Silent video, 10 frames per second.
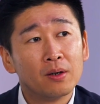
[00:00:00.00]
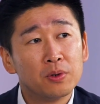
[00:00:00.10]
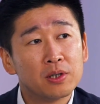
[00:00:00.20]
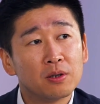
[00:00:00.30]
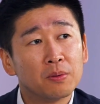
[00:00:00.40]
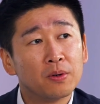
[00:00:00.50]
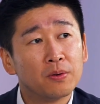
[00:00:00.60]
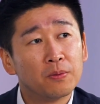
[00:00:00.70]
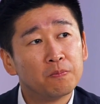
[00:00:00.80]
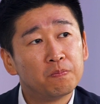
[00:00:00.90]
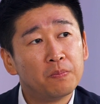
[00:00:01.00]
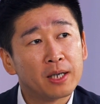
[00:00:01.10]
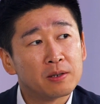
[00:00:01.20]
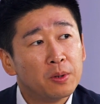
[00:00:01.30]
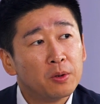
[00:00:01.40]
reasonable
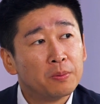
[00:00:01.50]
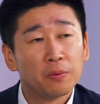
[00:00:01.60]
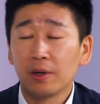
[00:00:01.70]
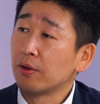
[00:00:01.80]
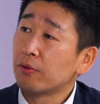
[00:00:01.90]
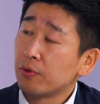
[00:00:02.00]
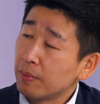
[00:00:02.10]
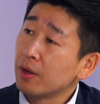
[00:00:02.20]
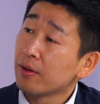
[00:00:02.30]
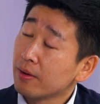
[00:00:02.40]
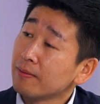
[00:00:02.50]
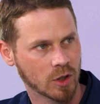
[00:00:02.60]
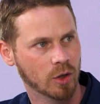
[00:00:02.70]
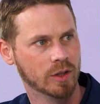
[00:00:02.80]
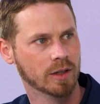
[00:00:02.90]
estimate will be within 3 months.
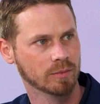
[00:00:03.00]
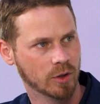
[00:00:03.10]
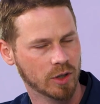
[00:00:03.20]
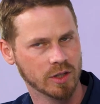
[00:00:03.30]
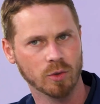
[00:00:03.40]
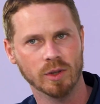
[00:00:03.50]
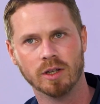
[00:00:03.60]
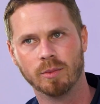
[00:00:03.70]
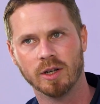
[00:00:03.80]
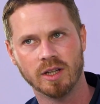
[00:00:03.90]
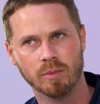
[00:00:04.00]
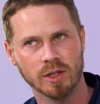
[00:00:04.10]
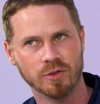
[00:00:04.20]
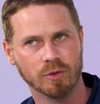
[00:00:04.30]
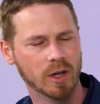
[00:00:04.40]
Okay, so within about 10
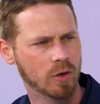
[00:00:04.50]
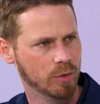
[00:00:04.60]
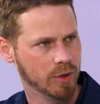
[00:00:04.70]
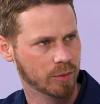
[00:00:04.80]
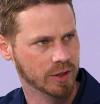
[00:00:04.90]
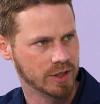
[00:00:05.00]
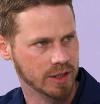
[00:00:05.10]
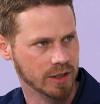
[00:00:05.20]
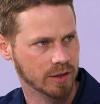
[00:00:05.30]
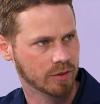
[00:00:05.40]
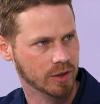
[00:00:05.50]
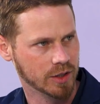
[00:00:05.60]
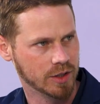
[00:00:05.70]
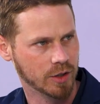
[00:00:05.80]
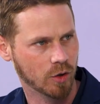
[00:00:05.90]
months from now, we'll be able to see the
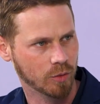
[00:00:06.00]
casino